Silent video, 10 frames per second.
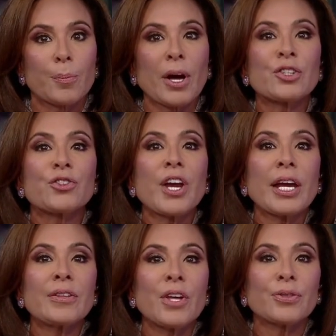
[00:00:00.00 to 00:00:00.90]
By
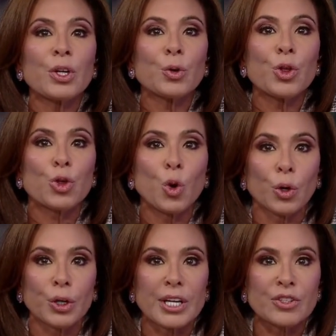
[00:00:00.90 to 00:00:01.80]
saying that their
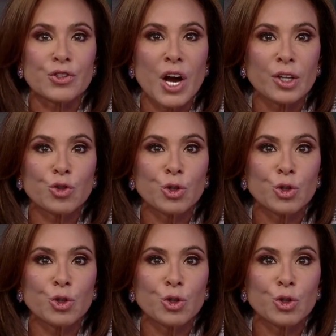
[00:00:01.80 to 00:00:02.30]
authority is not